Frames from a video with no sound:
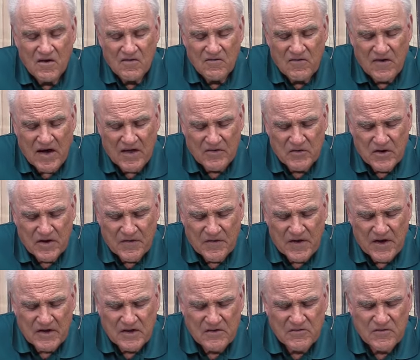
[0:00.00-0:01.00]
Father, I
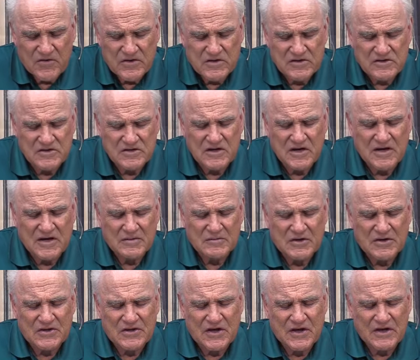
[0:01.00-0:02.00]
thank you for this time.
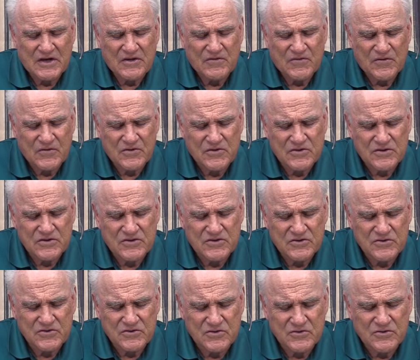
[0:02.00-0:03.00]
I thank you for this
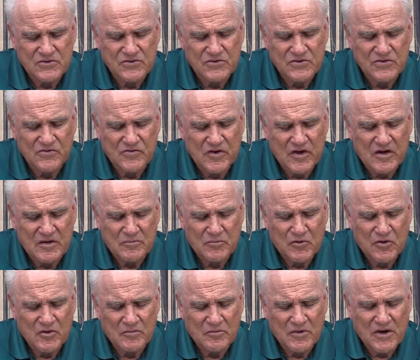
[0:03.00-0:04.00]
truth you've laid
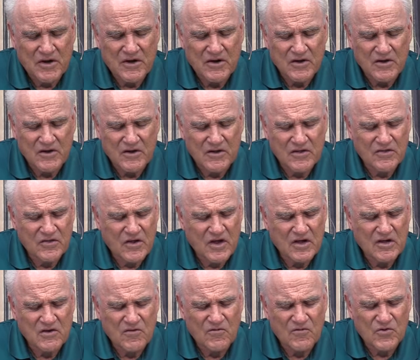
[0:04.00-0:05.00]
upon my heart. I
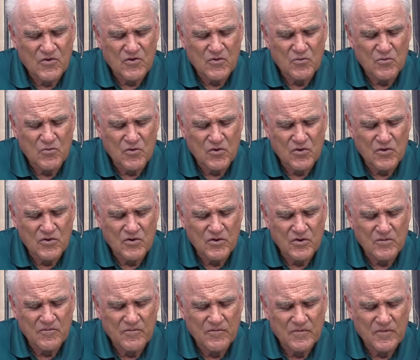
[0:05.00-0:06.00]
thank you for your word
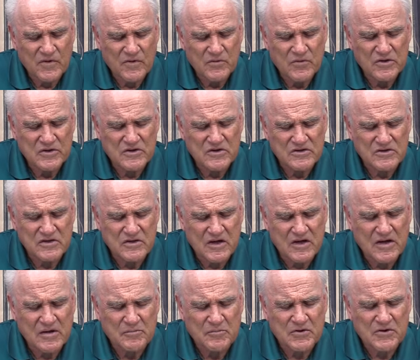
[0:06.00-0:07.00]
which is a
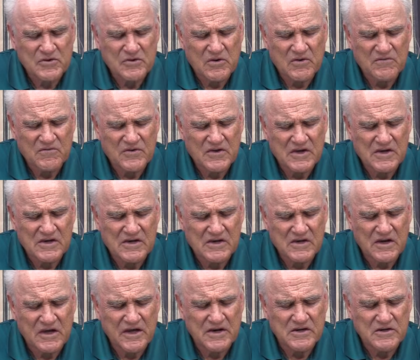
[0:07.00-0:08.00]
lamp unto our feet and a
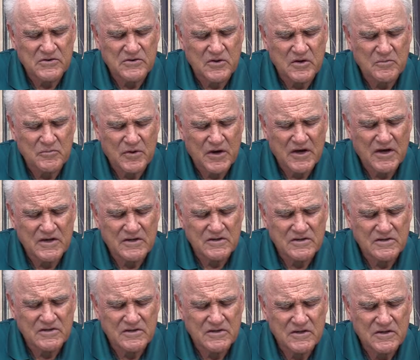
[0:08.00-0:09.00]
light unto our
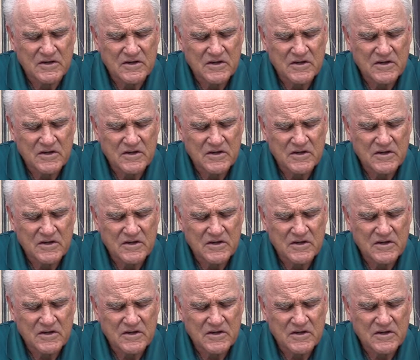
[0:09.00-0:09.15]
paths.